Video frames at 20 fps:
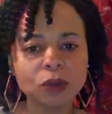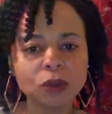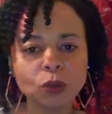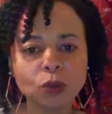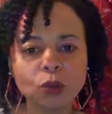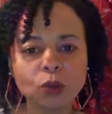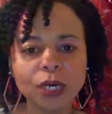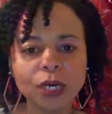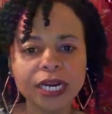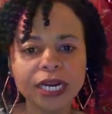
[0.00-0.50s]

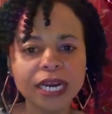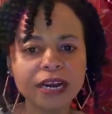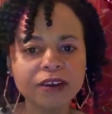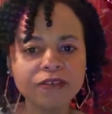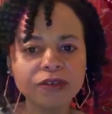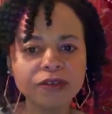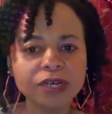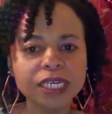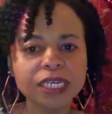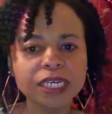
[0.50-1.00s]
But
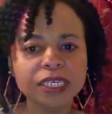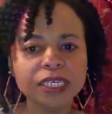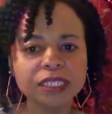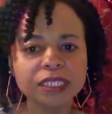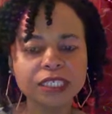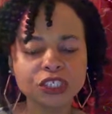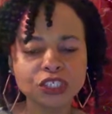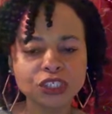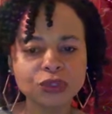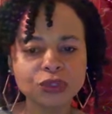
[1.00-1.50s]
whatever
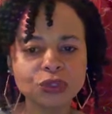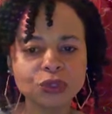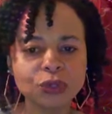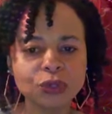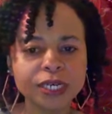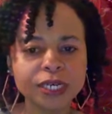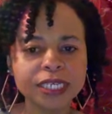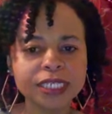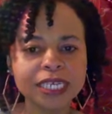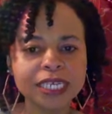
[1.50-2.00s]
it is that
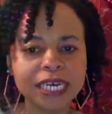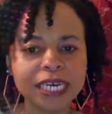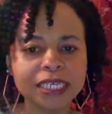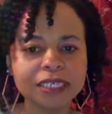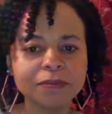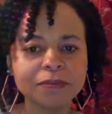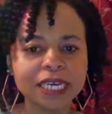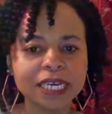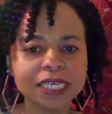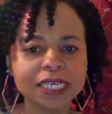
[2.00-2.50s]
you do on
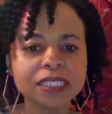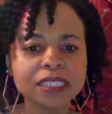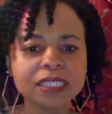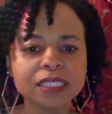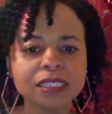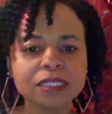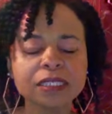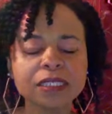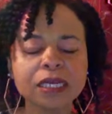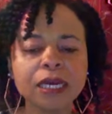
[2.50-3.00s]
a daily
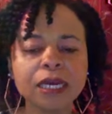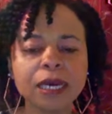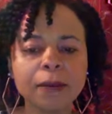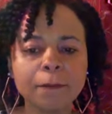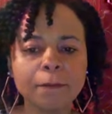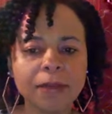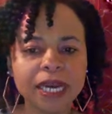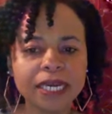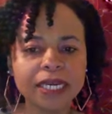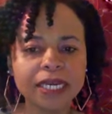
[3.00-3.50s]

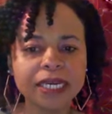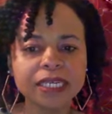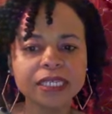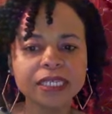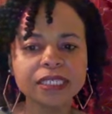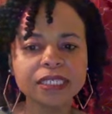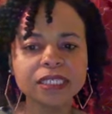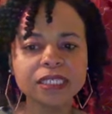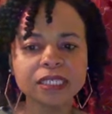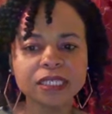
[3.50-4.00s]
basis,
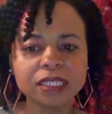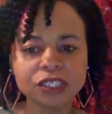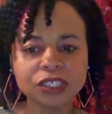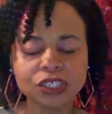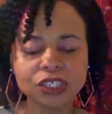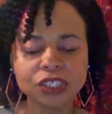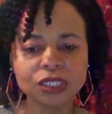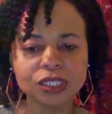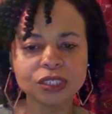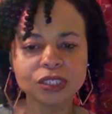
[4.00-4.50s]
making
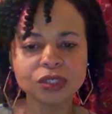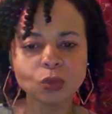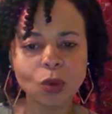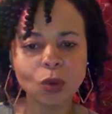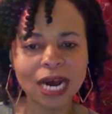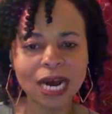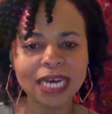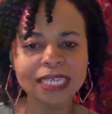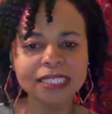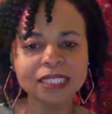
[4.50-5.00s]

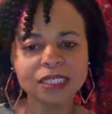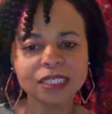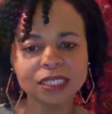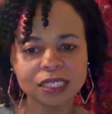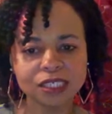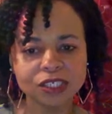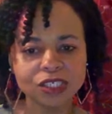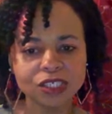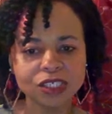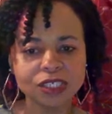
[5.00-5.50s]
decisions,
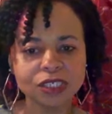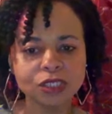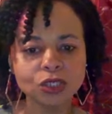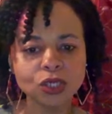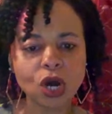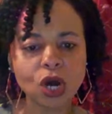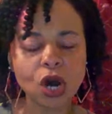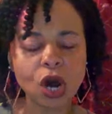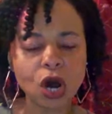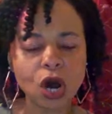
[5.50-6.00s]
wise
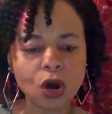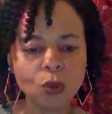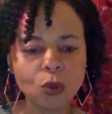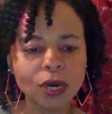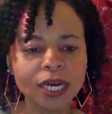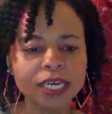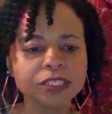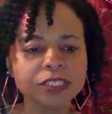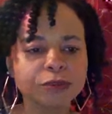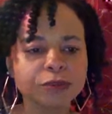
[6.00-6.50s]
decisions,
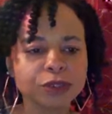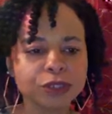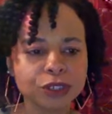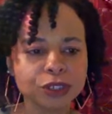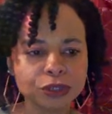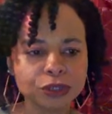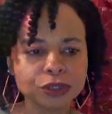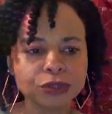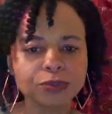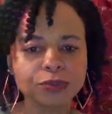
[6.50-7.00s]

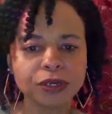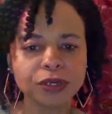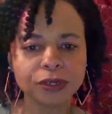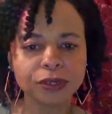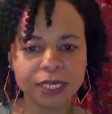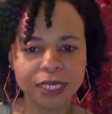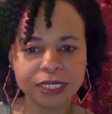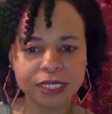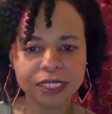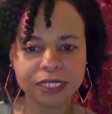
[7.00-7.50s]
always
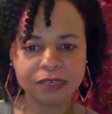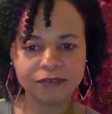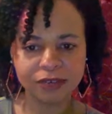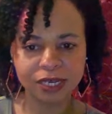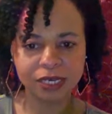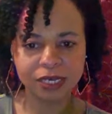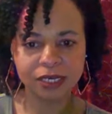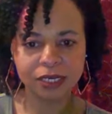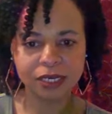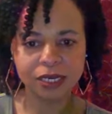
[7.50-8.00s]
produce
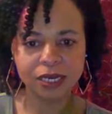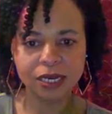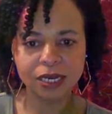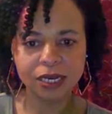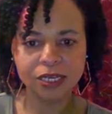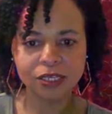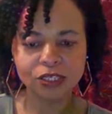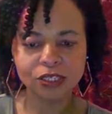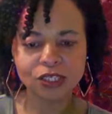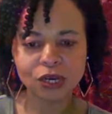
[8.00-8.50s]
productivity.
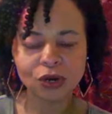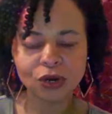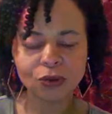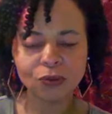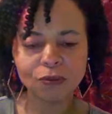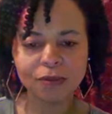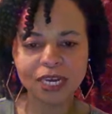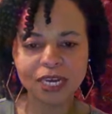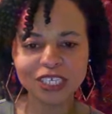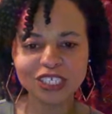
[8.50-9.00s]

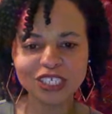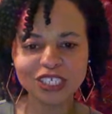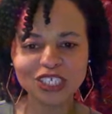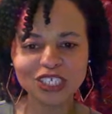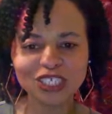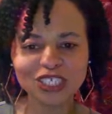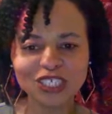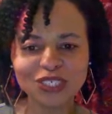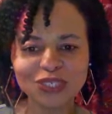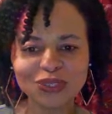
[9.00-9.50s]
So
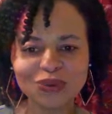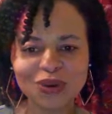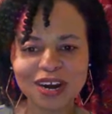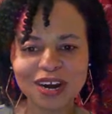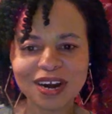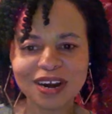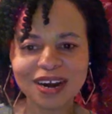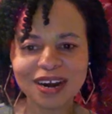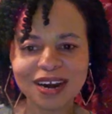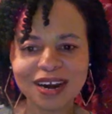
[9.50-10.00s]
make sure
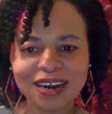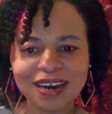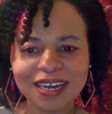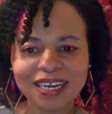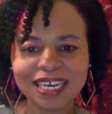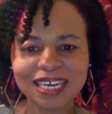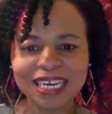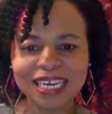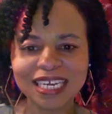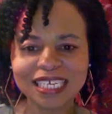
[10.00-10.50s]
you
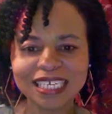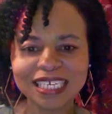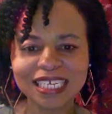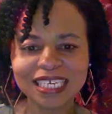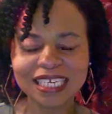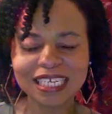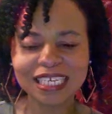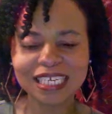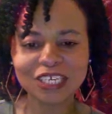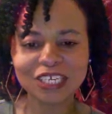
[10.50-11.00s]
are
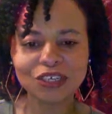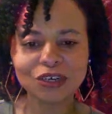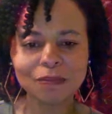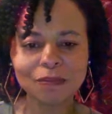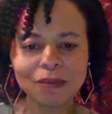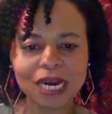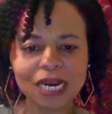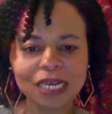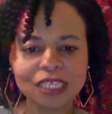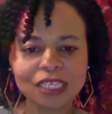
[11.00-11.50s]
Getting
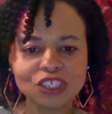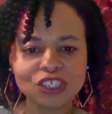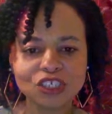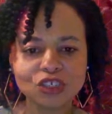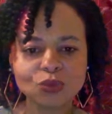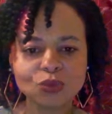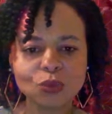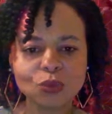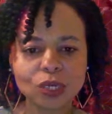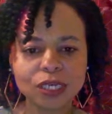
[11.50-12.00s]
in your
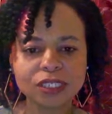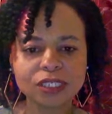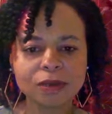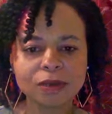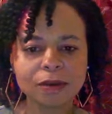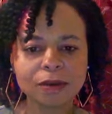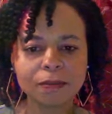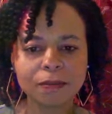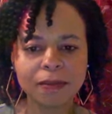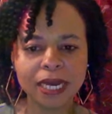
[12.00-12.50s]
mind that you
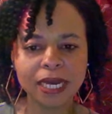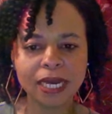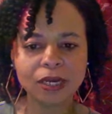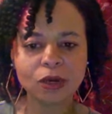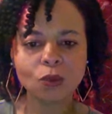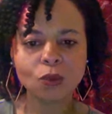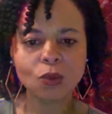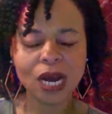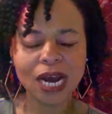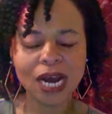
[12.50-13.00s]
want to
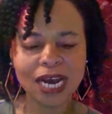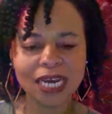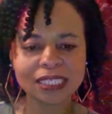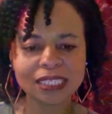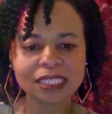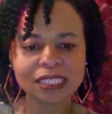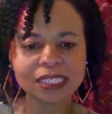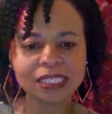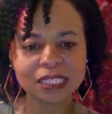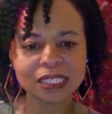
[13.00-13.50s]
make
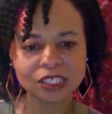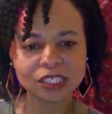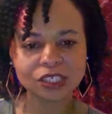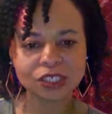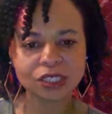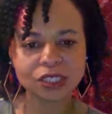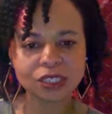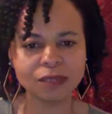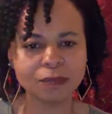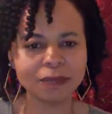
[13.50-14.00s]
wise
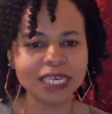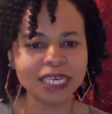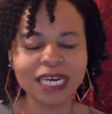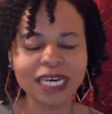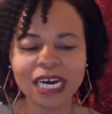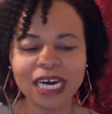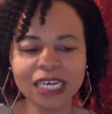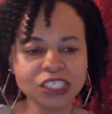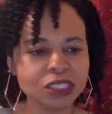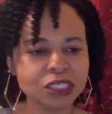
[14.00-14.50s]
decisions
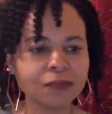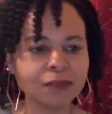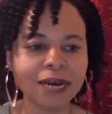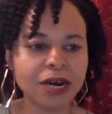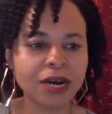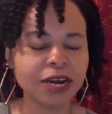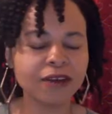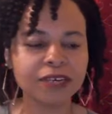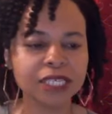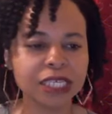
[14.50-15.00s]
and be
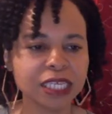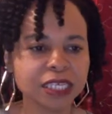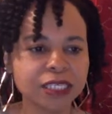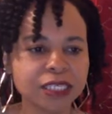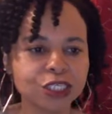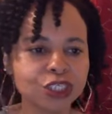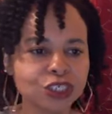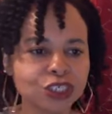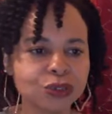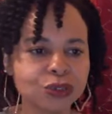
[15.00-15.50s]
conscious about
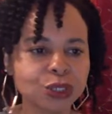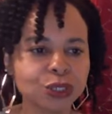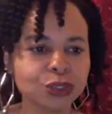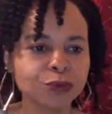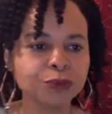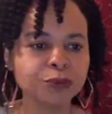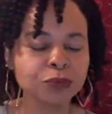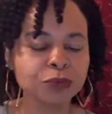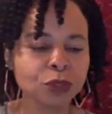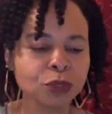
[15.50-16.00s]
everything that
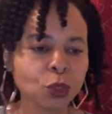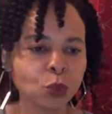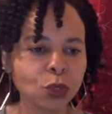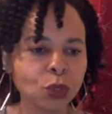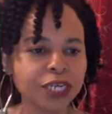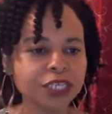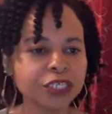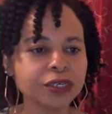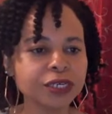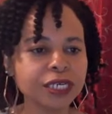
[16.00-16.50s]
you do
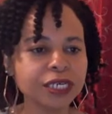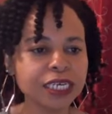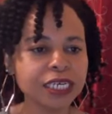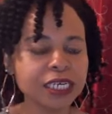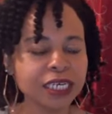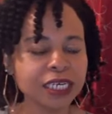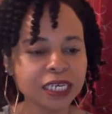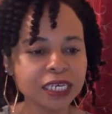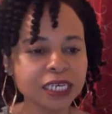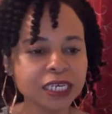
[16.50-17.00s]
what
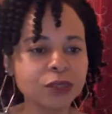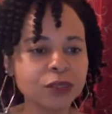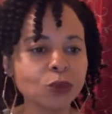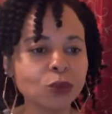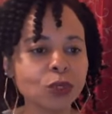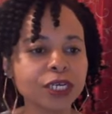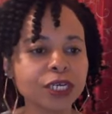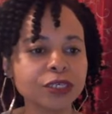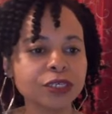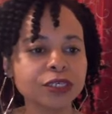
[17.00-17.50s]
you're
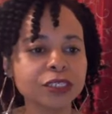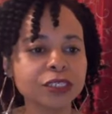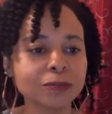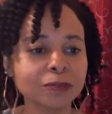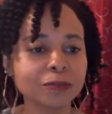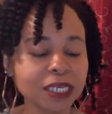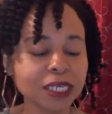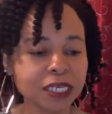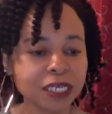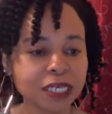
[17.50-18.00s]
eating, what
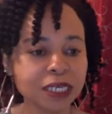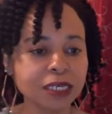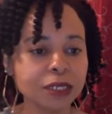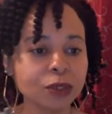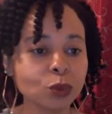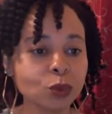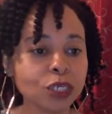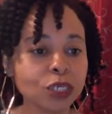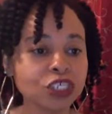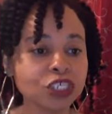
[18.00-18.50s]
you're
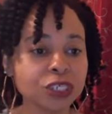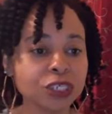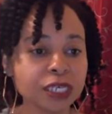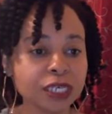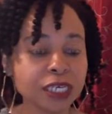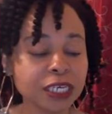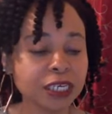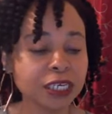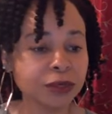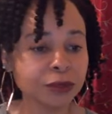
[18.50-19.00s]
speaking,
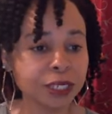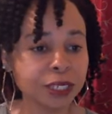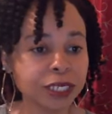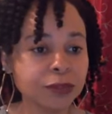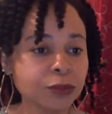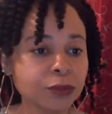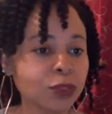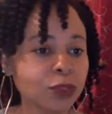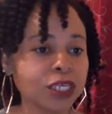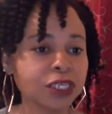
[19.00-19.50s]
what you're
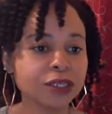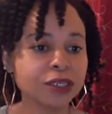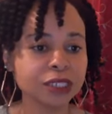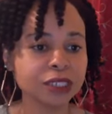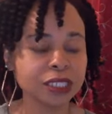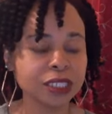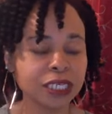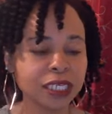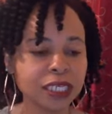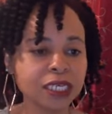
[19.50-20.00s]
hearing,
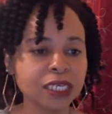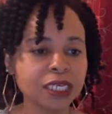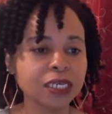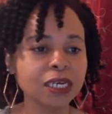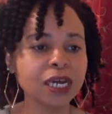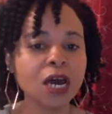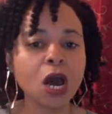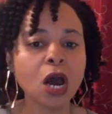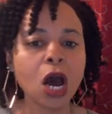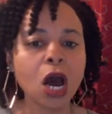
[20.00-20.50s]
what you're
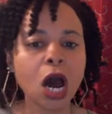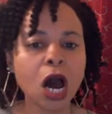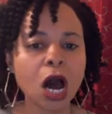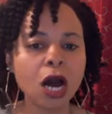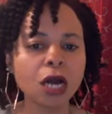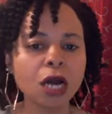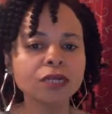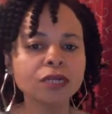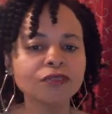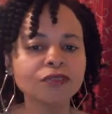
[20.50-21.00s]
seeing.
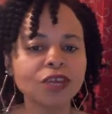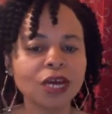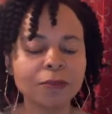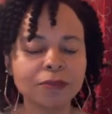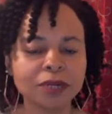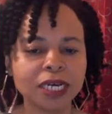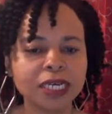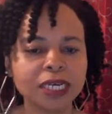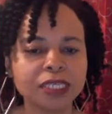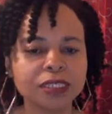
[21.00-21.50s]
All
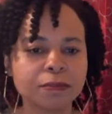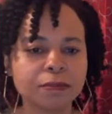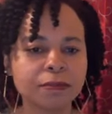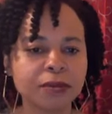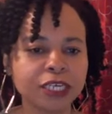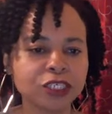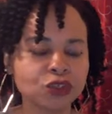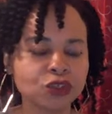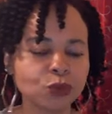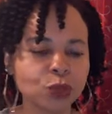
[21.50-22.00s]
of that
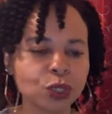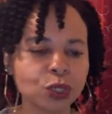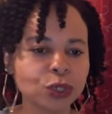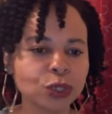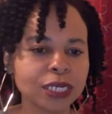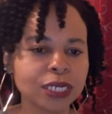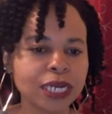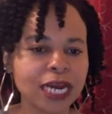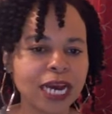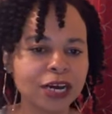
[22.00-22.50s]
plays a
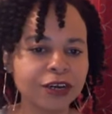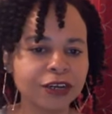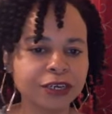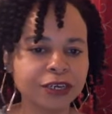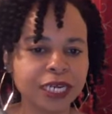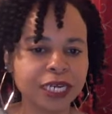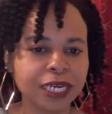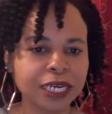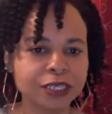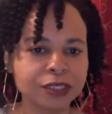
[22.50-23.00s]
major role in
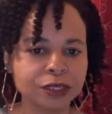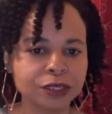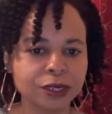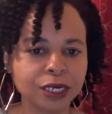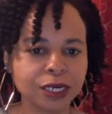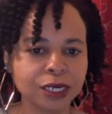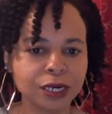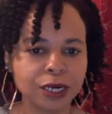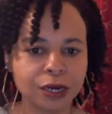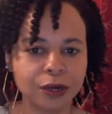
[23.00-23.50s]
how your
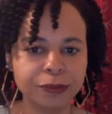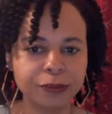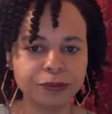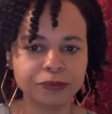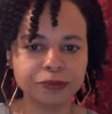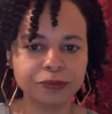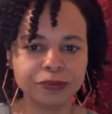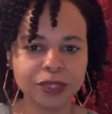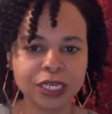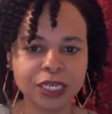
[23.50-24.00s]
day is going to
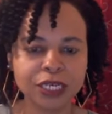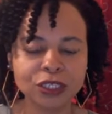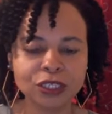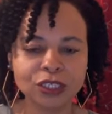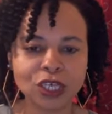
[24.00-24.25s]
go.